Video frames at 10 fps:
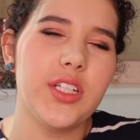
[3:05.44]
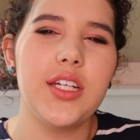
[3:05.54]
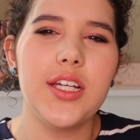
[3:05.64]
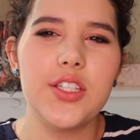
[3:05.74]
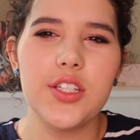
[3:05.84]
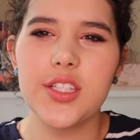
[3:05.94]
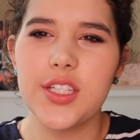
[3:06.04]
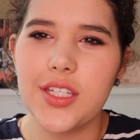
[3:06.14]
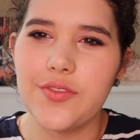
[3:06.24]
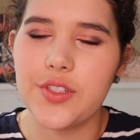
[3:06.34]
it's just
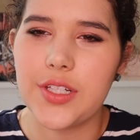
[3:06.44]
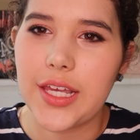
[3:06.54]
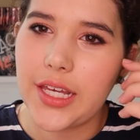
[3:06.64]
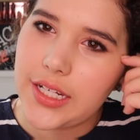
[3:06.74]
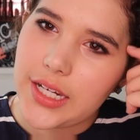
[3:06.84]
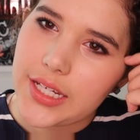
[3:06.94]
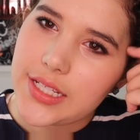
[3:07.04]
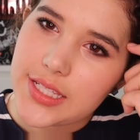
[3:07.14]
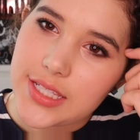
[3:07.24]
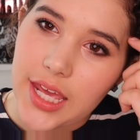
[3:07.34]
to give you like a
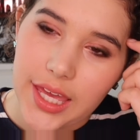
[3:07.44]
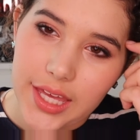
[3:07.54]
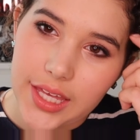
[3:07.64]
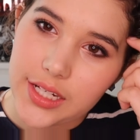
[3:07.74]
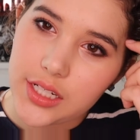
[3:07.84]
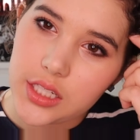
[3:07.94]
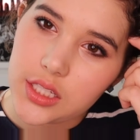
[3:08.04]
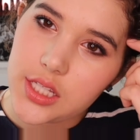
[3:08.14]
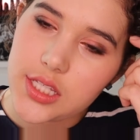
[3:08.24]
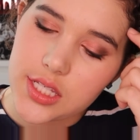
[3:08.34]
nice tan.
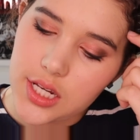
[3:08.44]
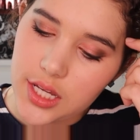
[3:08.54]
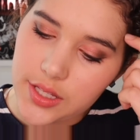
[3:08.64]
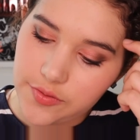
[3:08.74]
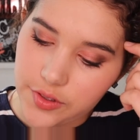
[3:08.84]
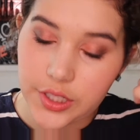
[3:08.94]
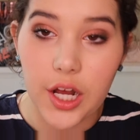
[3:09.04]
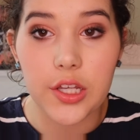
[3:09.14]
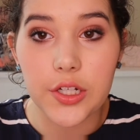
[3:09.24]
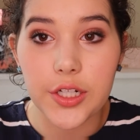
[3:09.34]
It's not for
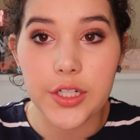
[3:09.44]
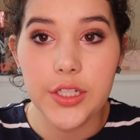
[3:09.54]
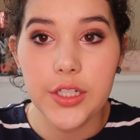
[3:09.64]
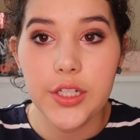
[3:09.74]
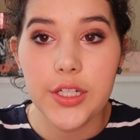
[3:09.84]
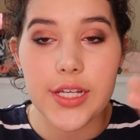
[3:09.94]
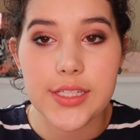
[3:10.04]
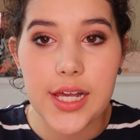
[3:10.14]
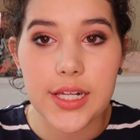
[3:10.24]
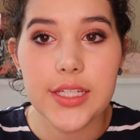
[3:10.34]
color
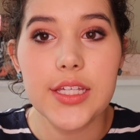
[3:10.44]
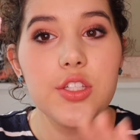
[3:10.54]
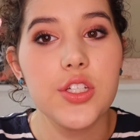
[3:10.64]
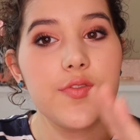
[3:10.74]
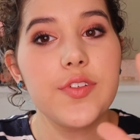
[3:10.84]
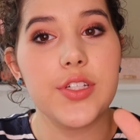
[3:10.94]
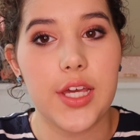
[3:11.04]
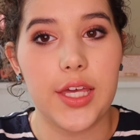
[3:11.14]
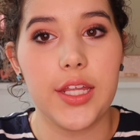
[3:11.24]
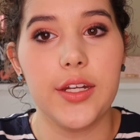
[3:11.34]
exactly, it's just for
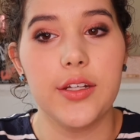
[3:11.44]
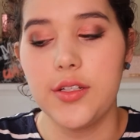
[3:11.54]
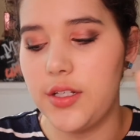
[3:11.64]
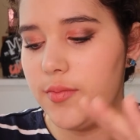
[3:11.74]
tan.